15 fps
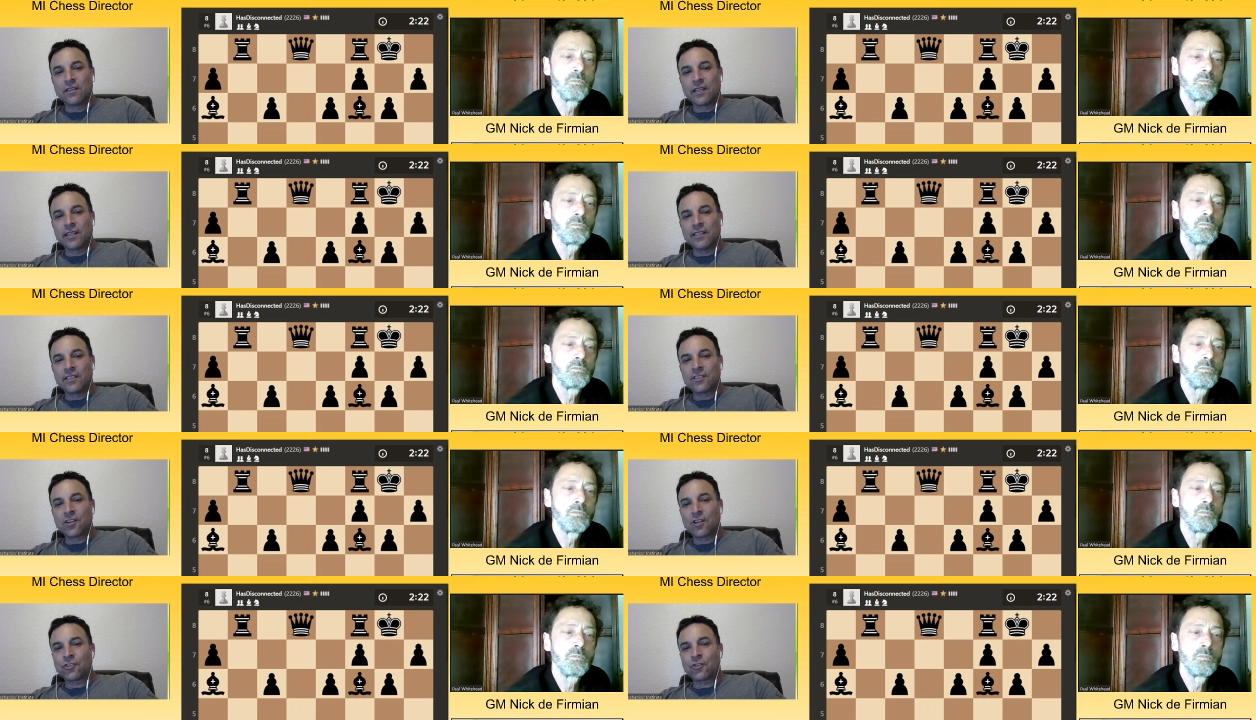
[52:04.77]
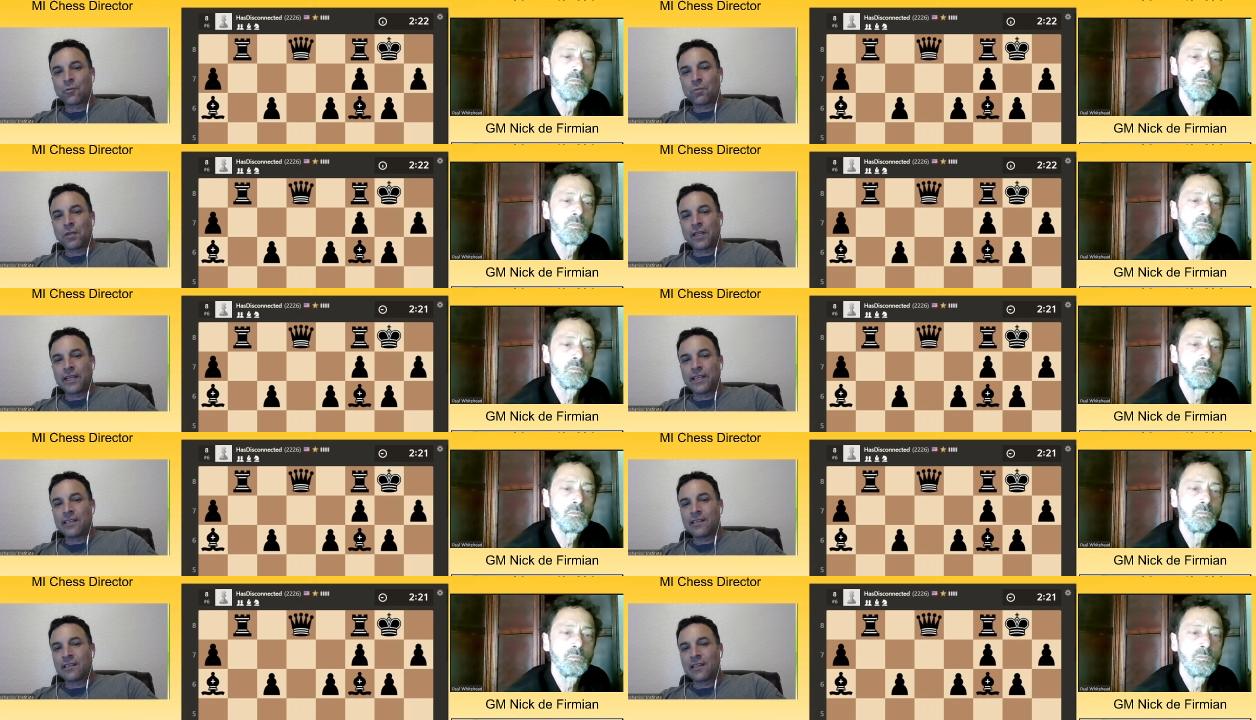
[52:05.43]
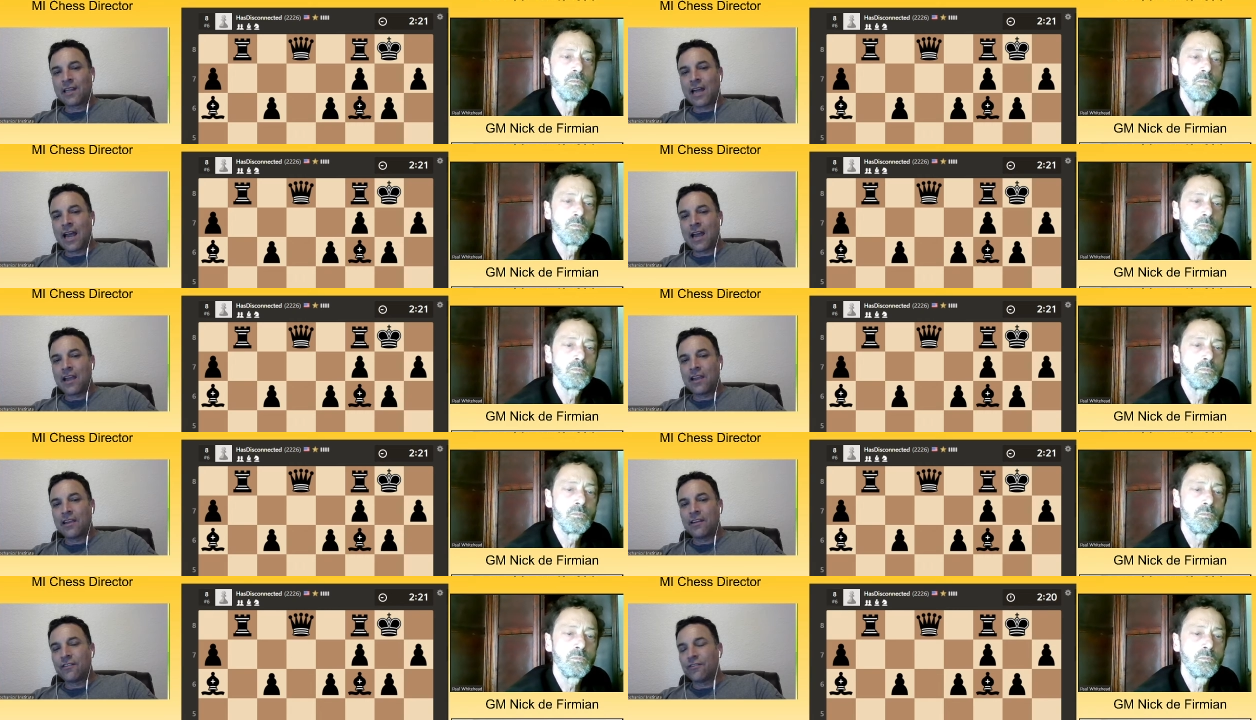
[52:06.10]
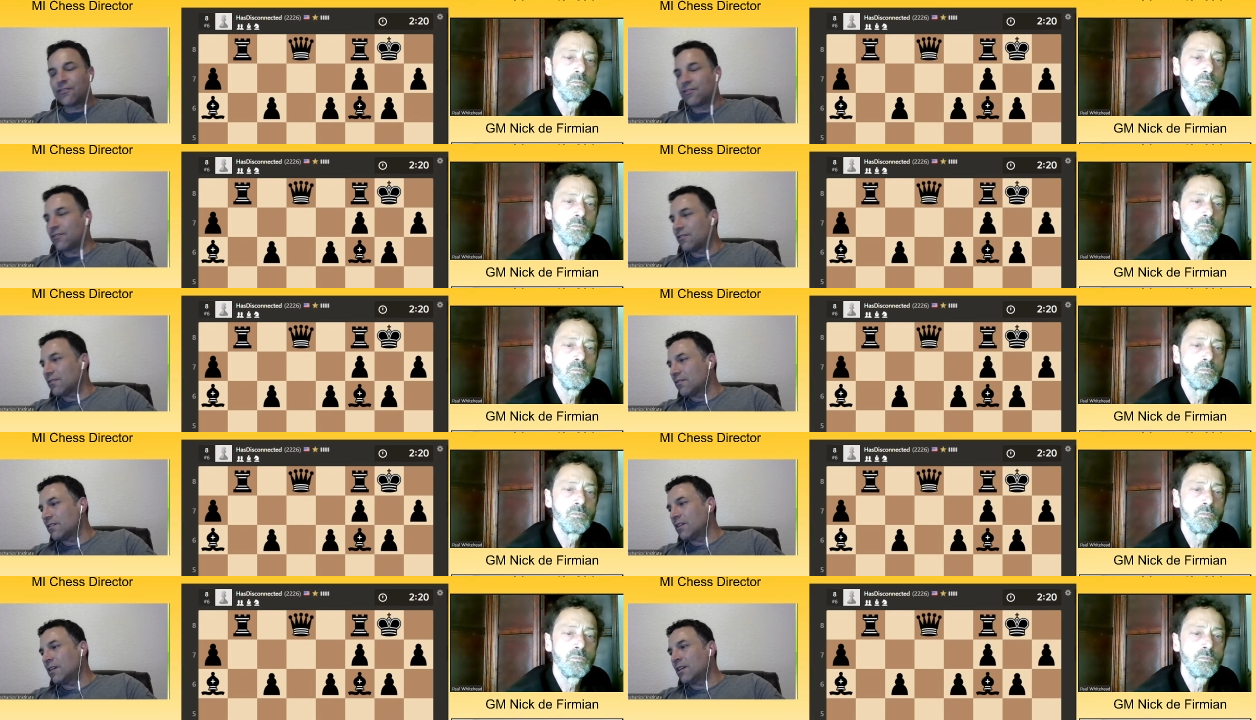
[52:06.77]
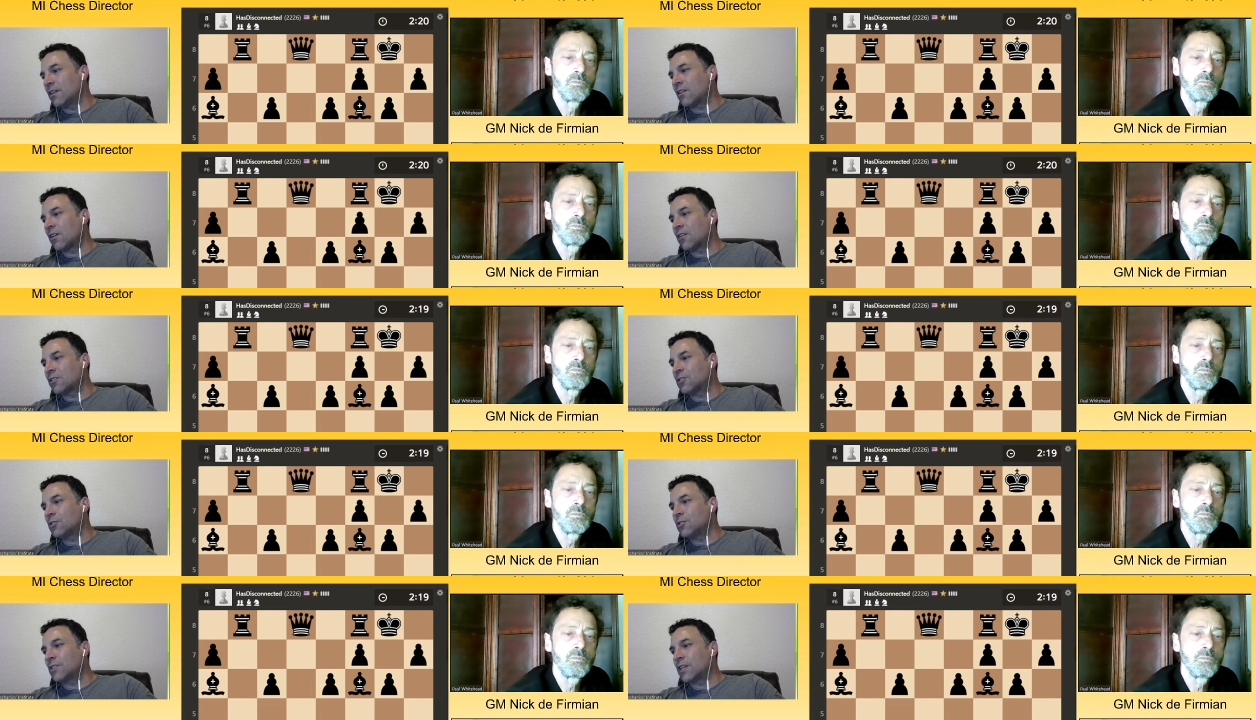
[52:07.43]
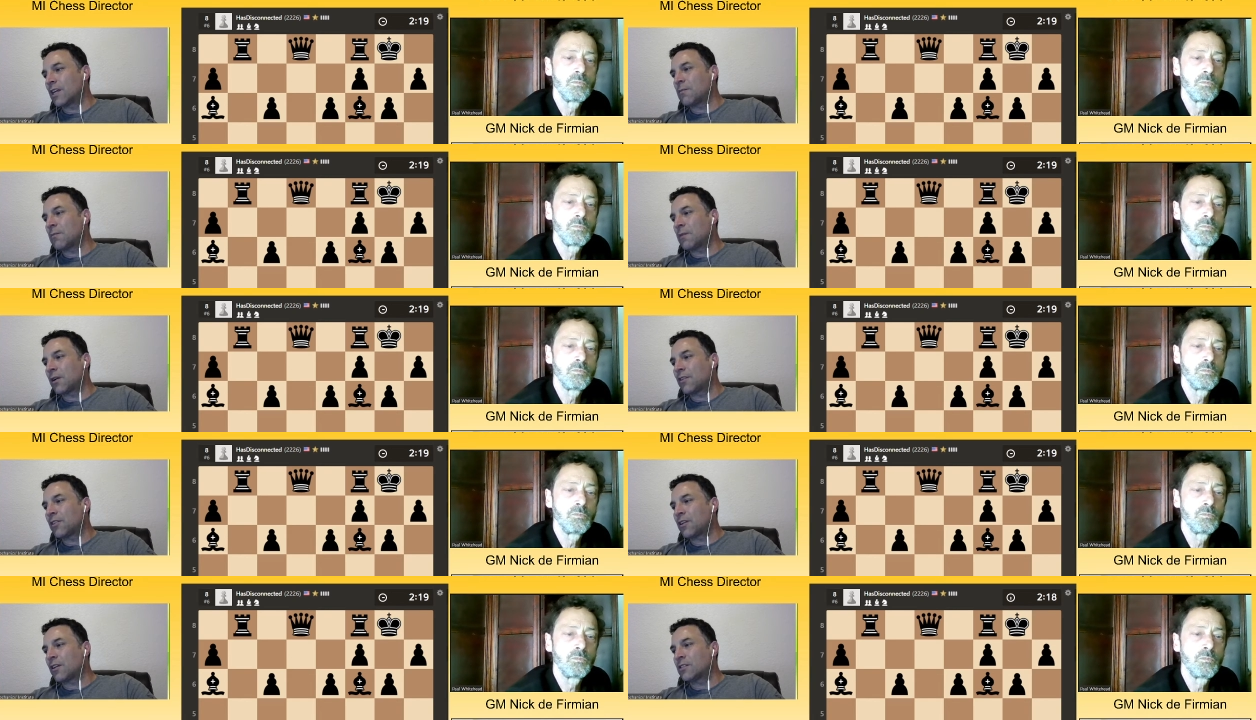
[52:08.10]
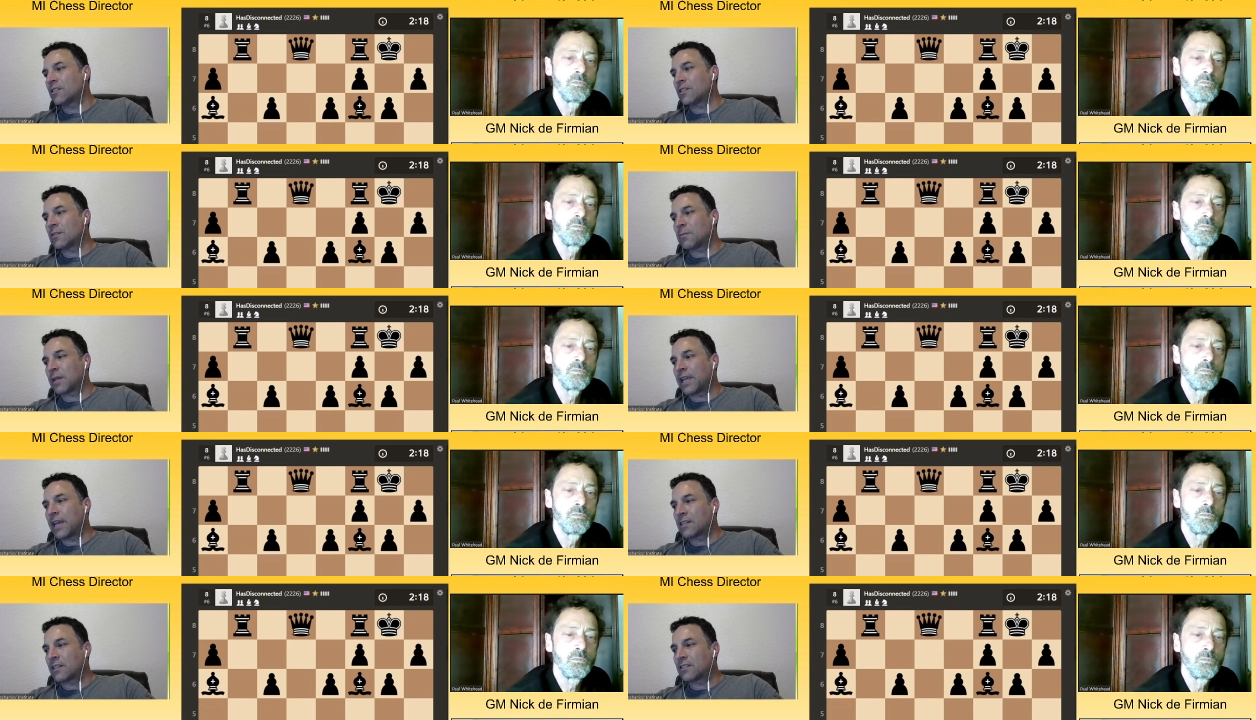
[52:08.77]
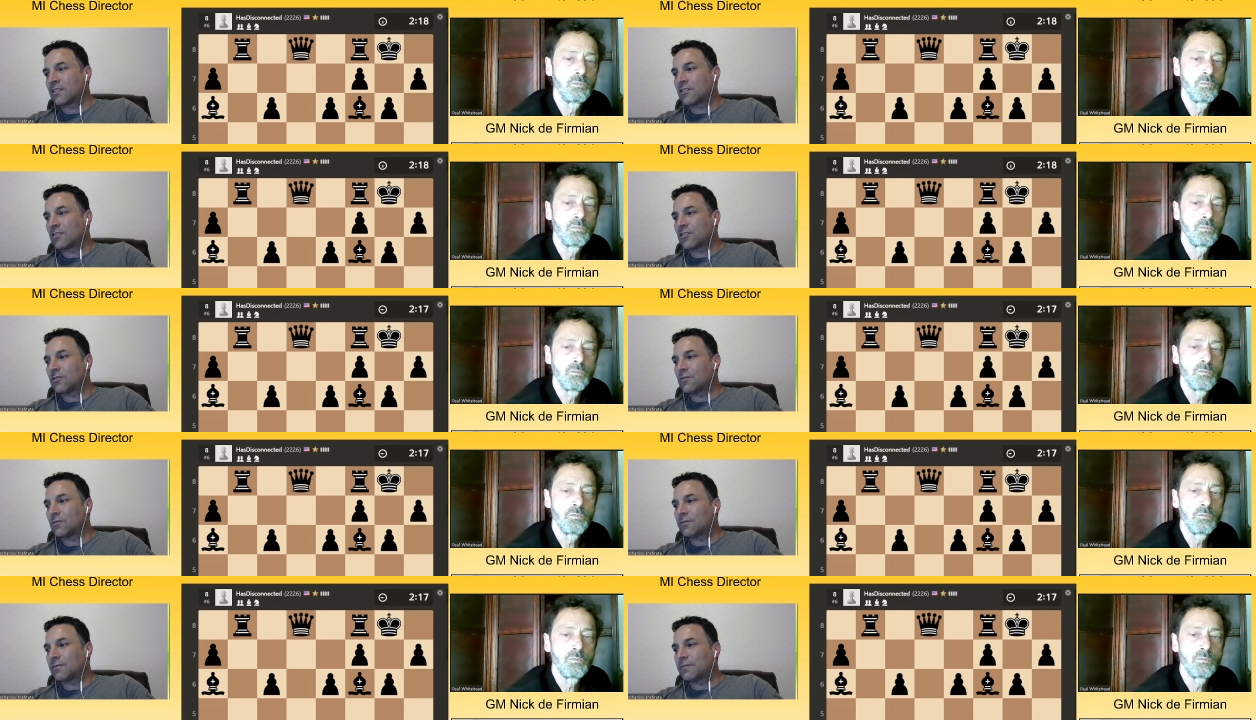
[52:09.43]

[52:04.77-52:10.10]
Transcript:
Speaker 1: And he's also played live in our Tuesday night marathons at the Mechanics Institute.